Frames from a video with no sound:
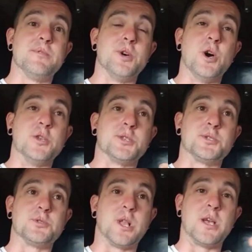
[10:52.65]

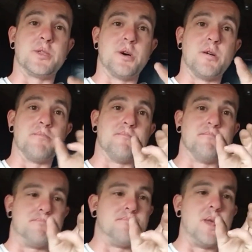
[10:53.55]
that's like the
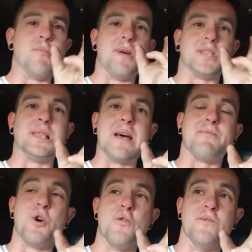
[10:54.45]
little bit that's
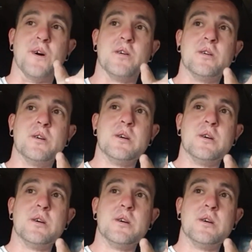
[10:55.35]
left over